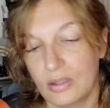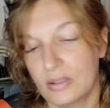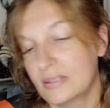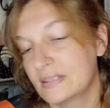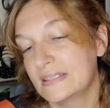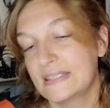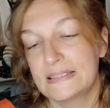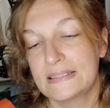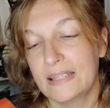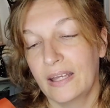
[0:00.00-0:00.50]

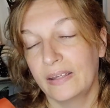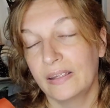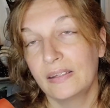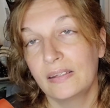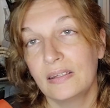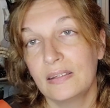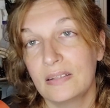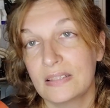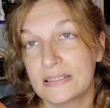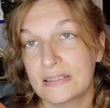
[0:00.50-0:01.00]

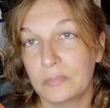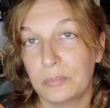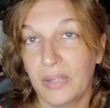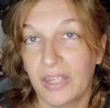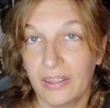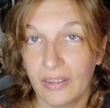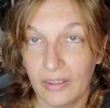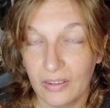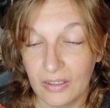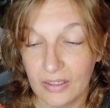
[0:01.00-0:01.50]
Society doesn't
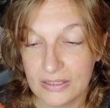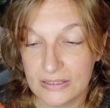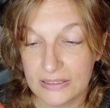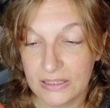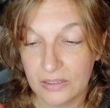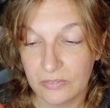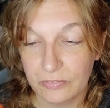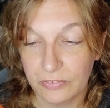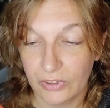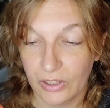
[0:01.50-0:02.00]
make it
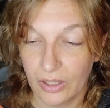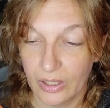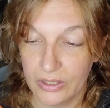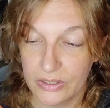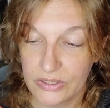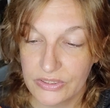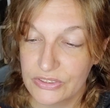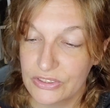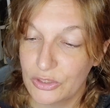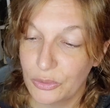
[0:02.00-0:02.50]
easy for
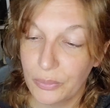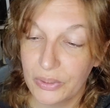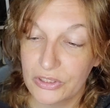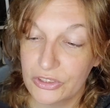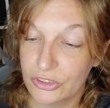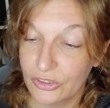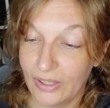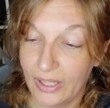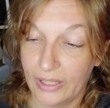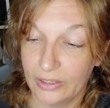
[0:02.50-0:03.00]
us to
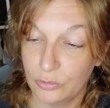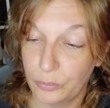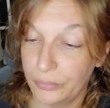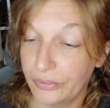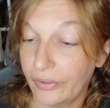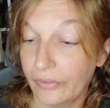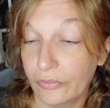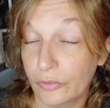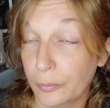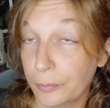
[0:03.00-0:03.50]
interact with
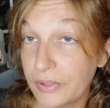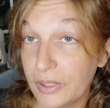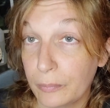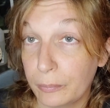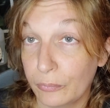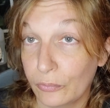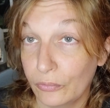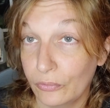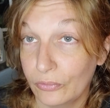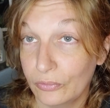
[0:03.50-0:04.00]
other
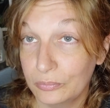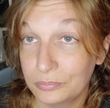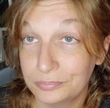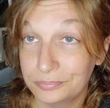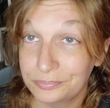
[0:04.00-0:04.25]
people